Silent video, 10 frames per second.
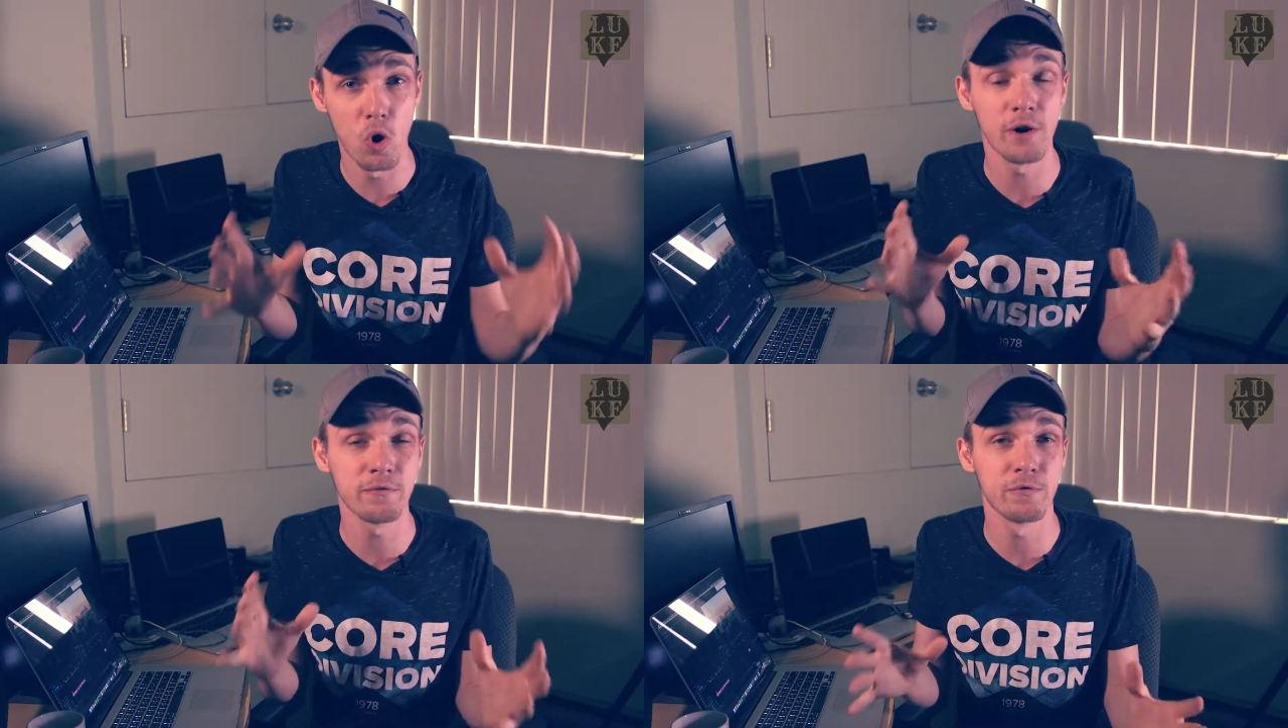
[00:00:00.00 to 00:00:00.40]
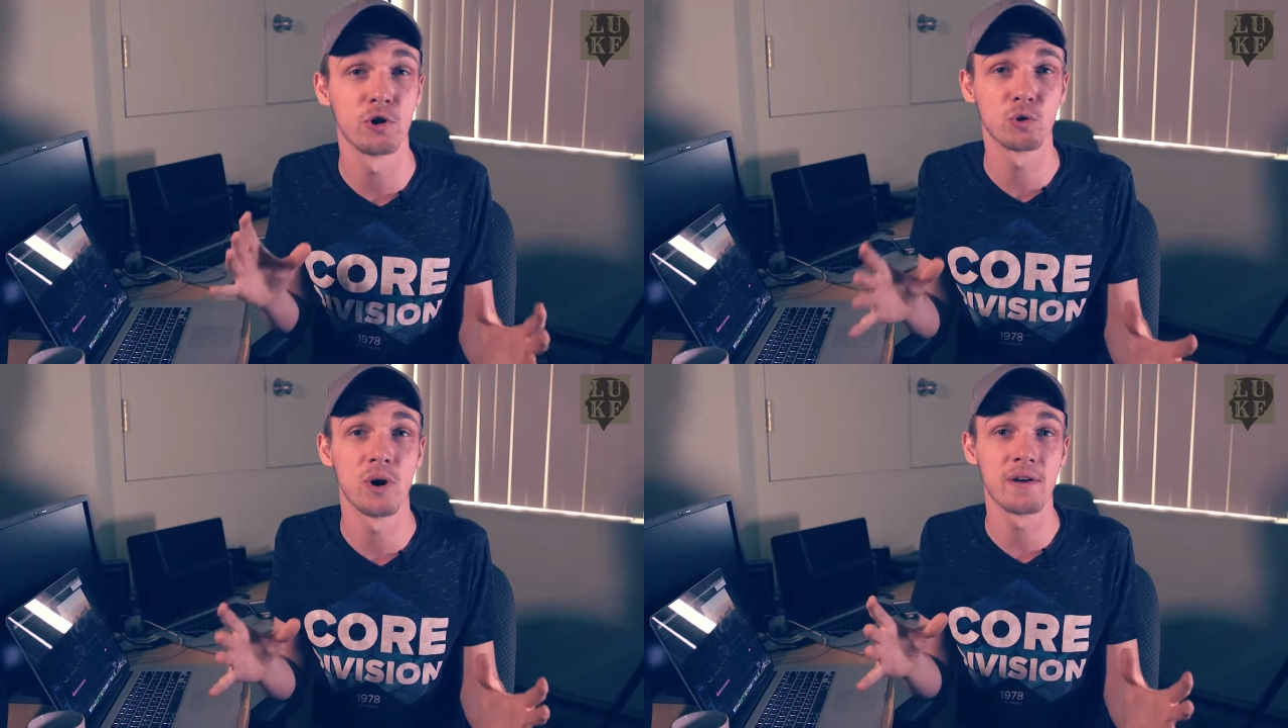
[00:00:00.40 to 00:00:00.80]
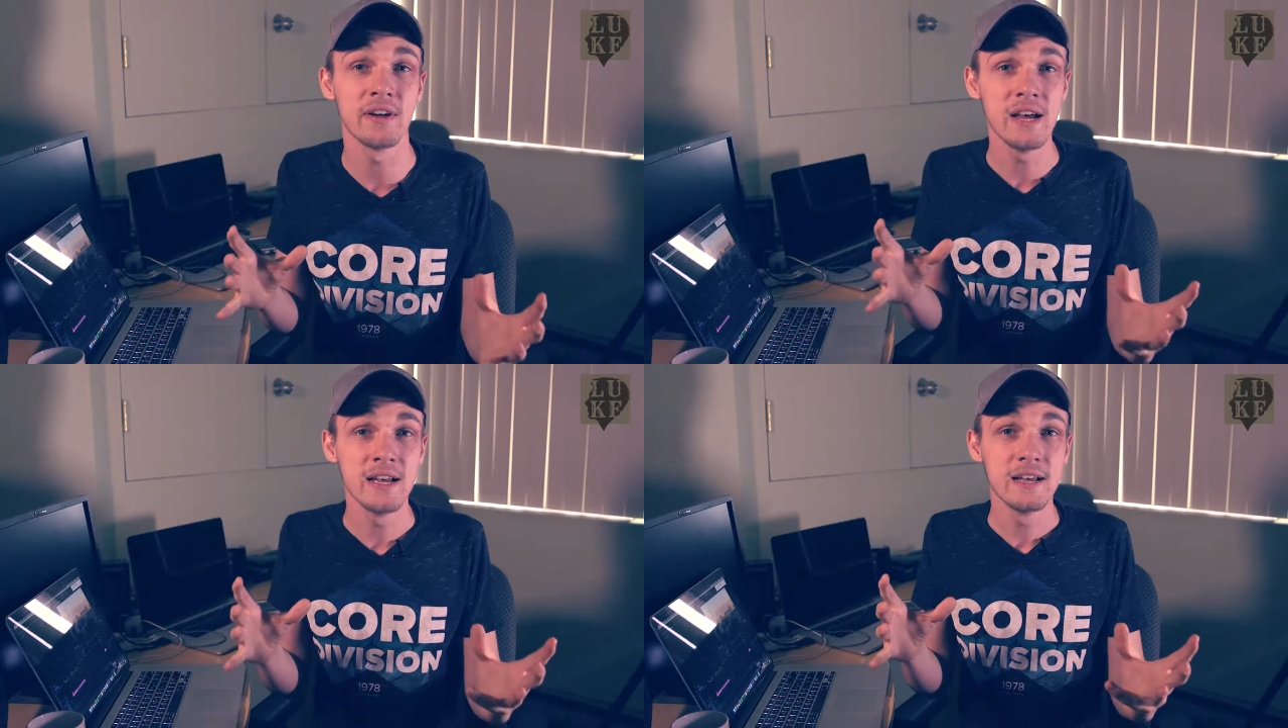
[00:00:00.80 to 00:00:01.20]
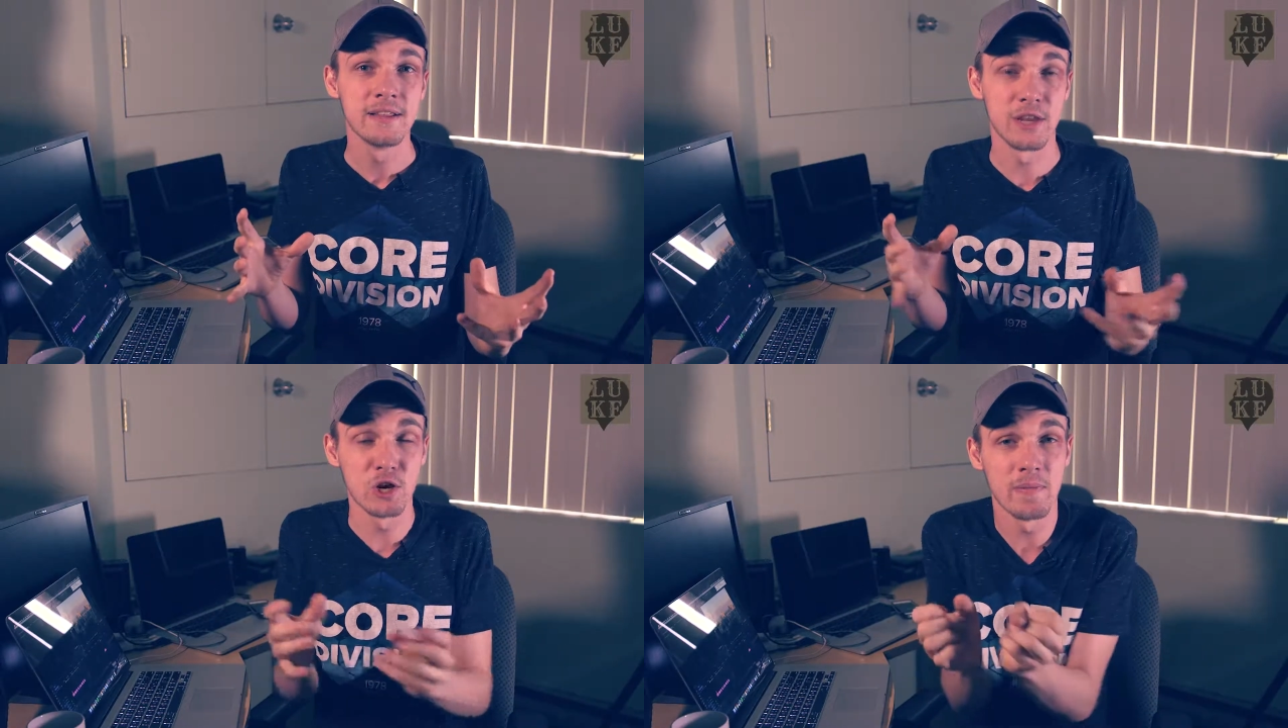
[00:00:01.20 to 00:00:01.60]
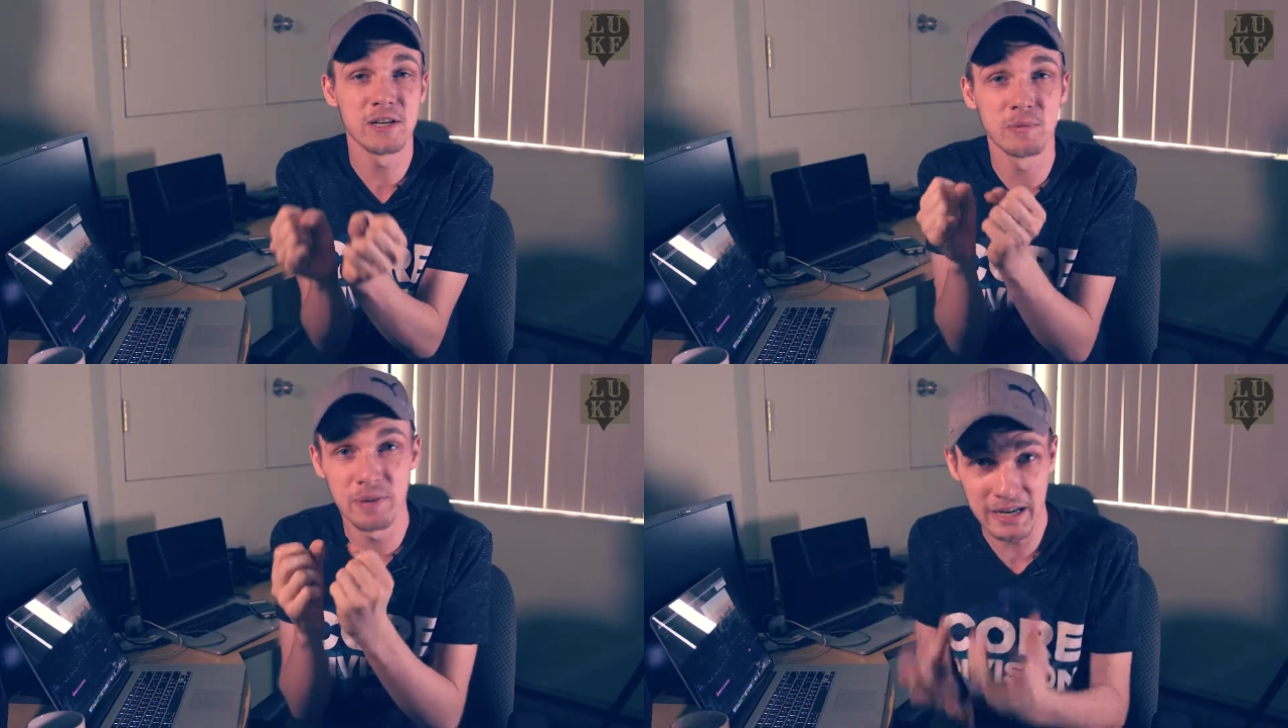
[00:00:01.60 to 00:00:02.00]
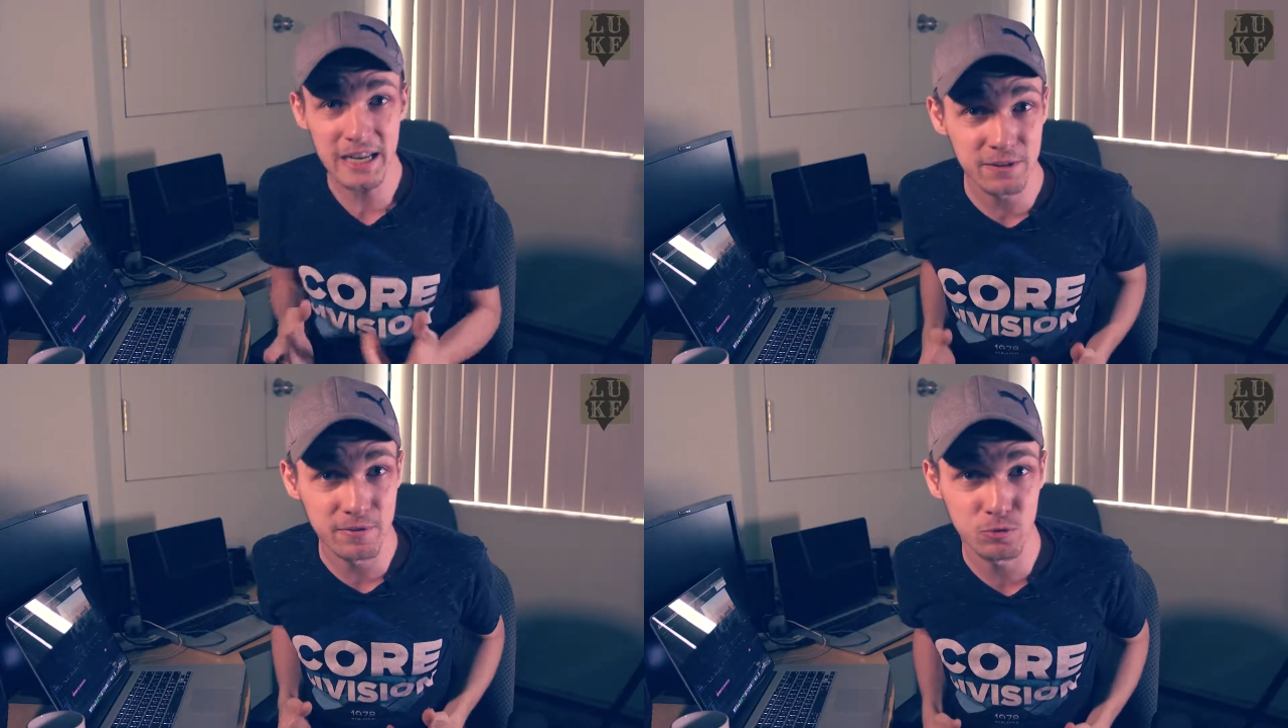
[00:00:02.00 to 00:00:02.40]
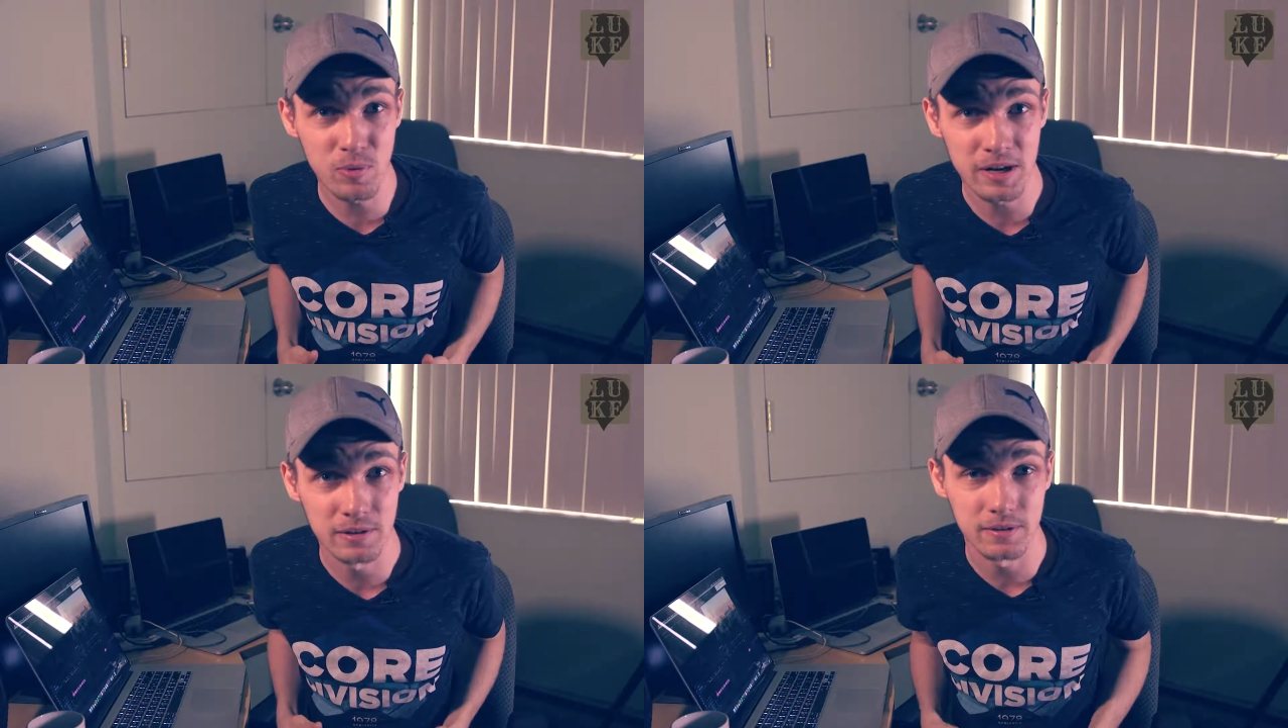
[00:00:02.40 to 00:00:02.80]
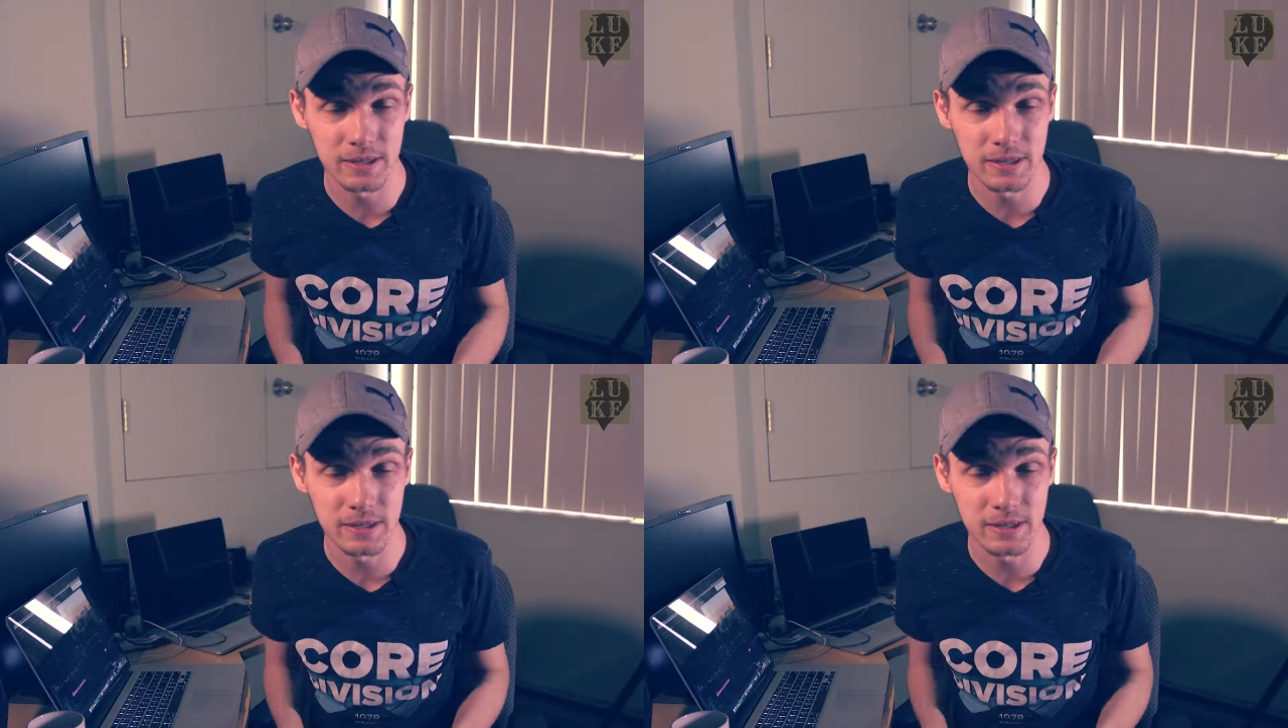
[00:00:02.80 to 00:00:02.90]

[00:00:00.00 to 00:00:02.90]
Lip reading: one photograph that you're meant to believe is real.